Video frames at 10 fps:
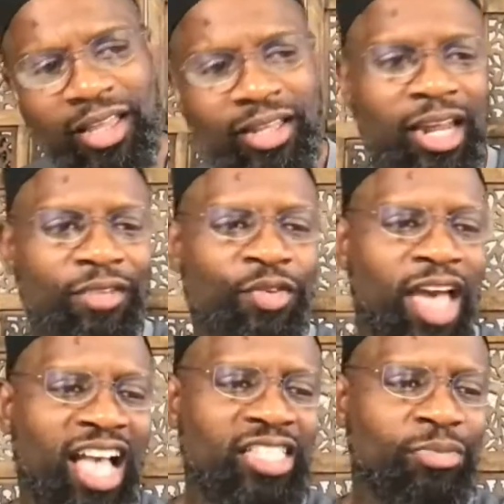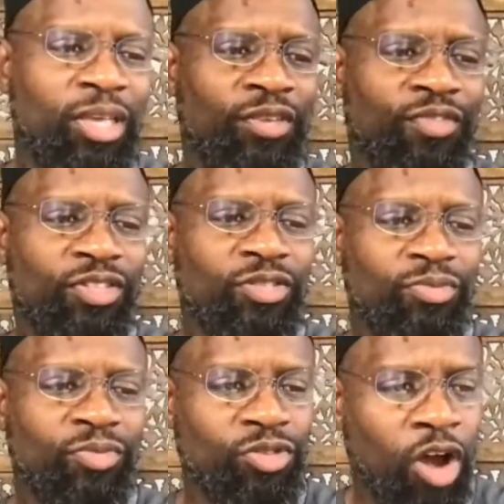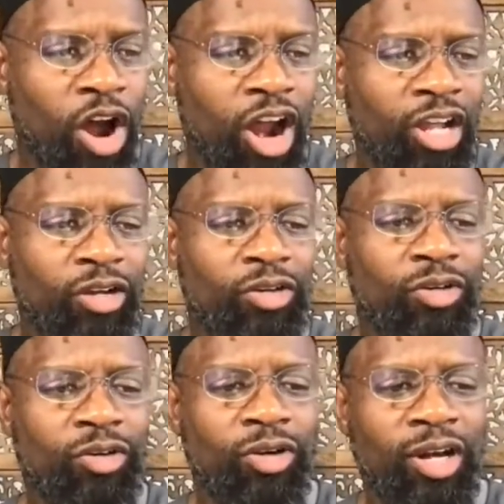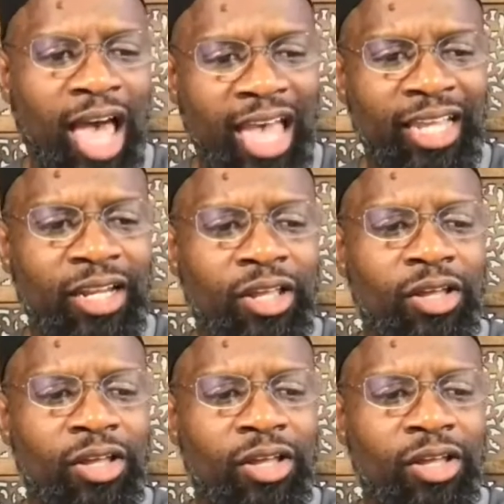Now, if you ask me if it's dark or light